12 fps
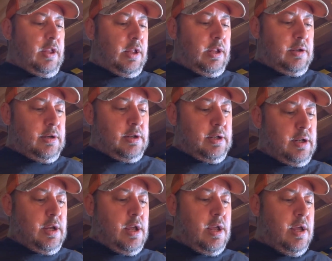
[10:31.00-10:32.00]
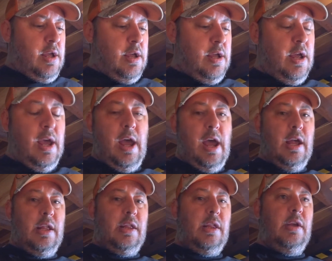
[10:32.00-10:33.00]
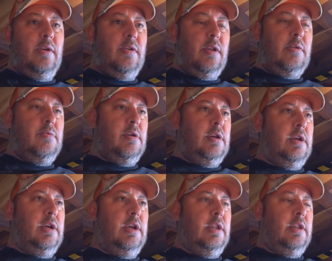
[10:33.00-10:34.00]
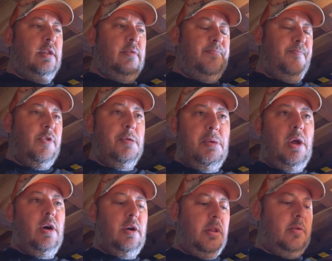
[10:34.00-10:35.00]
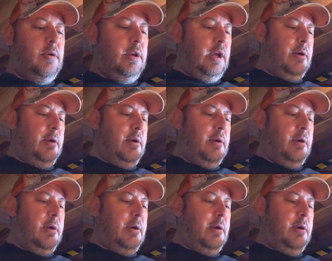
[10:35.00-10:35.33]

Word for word: side has the oil squirter in the block squirting